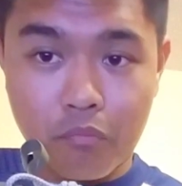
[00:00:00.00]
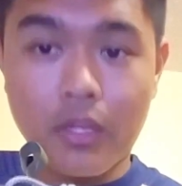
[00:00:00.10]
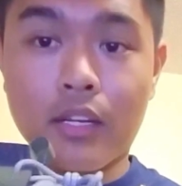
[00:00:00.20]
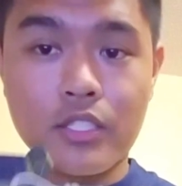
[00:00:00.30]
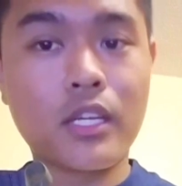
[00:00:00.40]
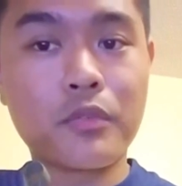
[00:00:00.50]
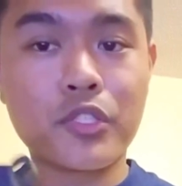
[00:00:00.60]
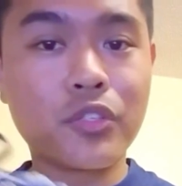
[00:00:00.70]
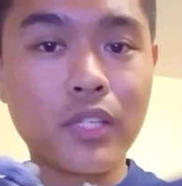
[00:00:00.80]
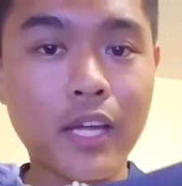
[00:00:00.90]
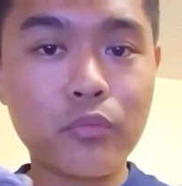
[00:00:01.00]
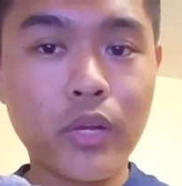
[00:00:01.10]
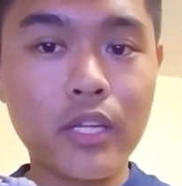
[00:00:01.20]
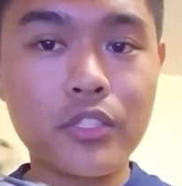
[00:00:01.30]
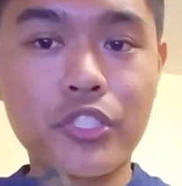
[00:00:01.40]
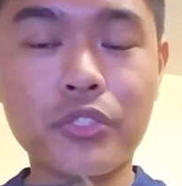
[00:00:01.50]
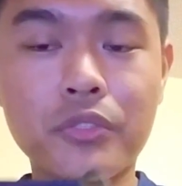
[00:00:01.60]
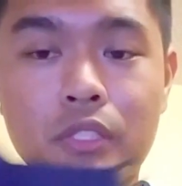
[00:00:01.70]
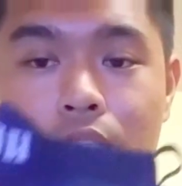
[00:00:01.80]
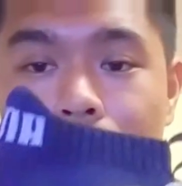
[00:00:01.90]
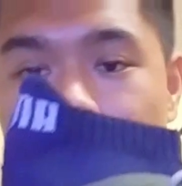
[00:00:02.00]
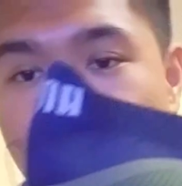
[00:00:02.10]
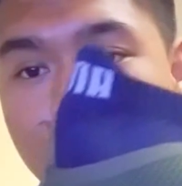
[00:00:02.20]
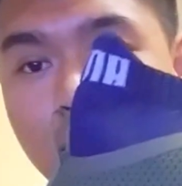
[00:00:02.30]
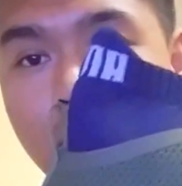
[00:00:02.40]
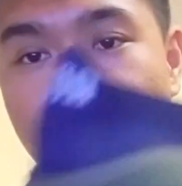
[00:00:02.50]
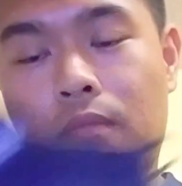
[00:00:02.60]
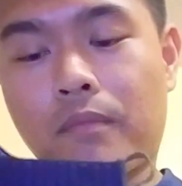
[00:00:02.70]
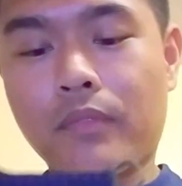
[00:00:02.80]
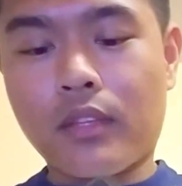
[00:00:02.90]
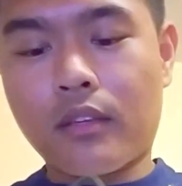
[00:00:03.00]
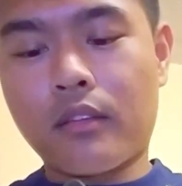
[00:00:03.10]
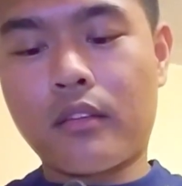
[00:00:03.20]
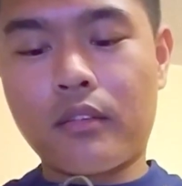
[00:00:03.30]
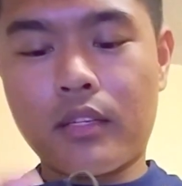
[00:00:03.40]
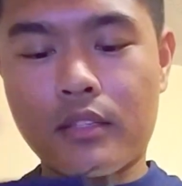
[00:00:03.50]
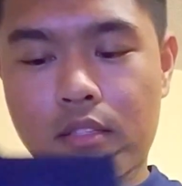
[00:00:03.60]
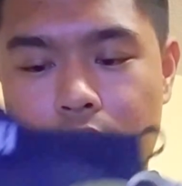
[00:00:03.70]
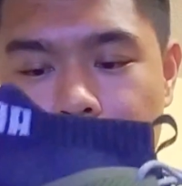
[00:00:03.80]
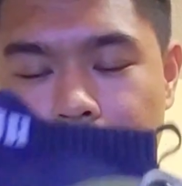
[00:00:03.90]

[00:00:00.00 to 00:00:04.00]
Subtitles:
exceptional lightweight shoe, it's